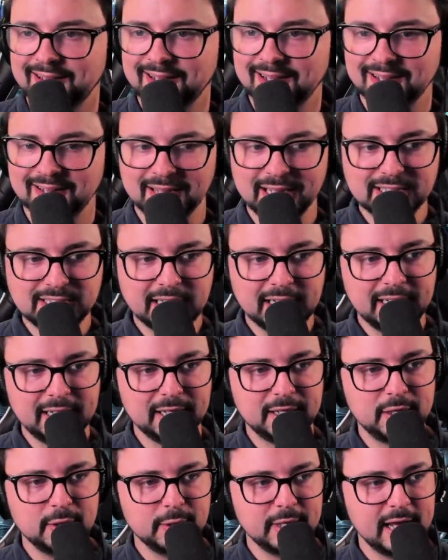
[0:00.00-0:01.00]
Let's get into
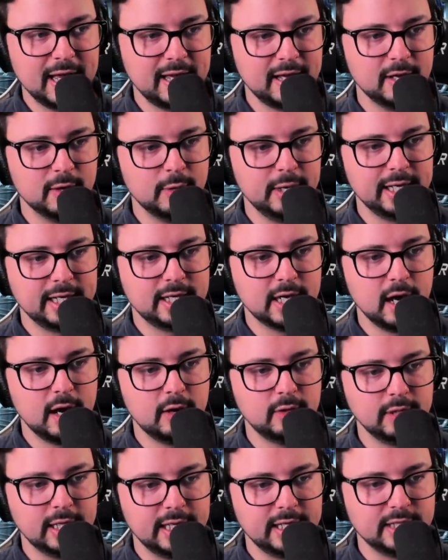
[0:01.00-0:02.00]
Q&A. Here we
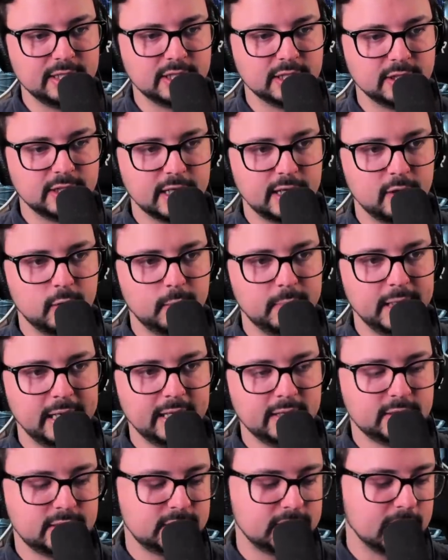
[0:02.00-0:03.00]
go, ladies and gentle
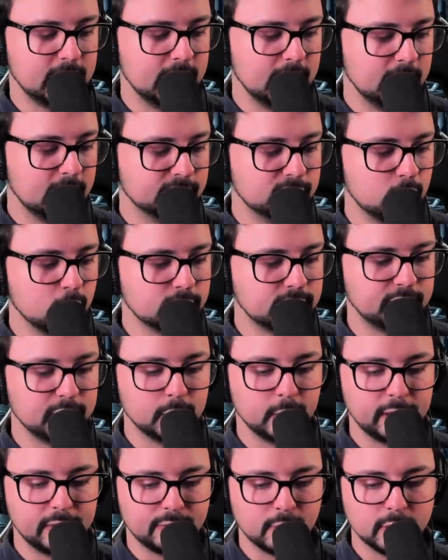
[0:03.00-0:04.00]
beings. Of course, if you
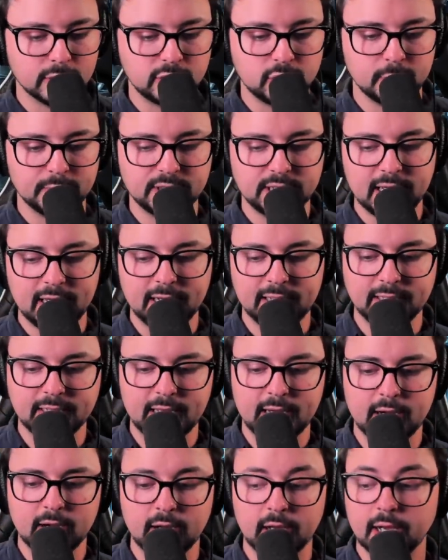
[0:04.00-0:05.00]
want to throw a super chat in
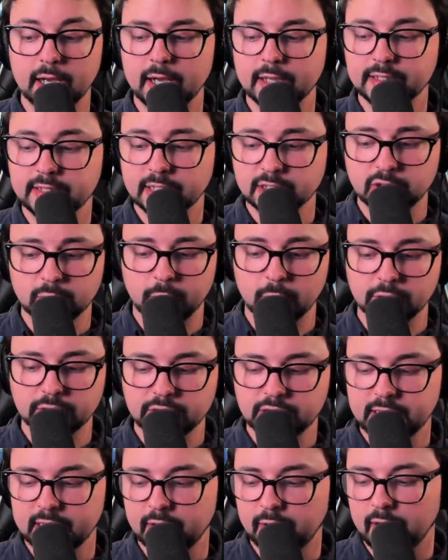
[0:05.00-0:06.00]
there, it does support the
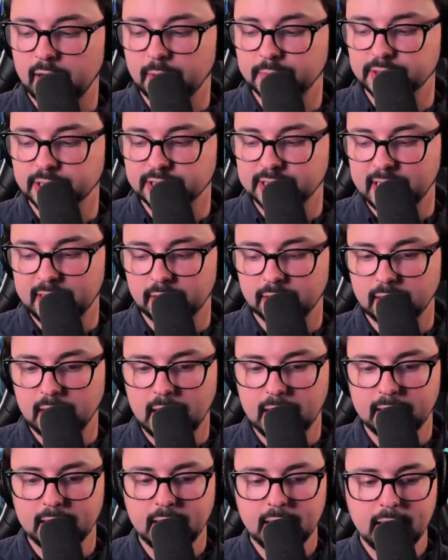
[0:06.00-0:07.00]
channel, helps us out a
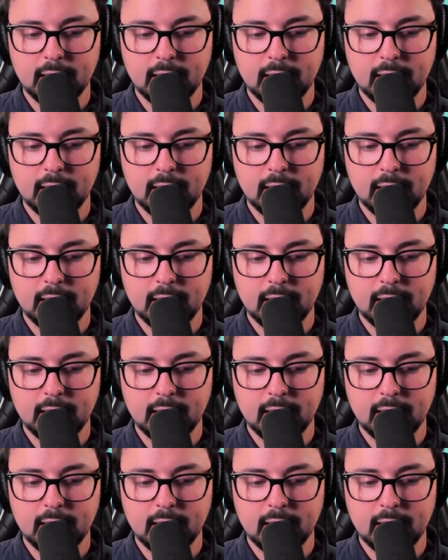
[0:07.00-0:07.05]
lot.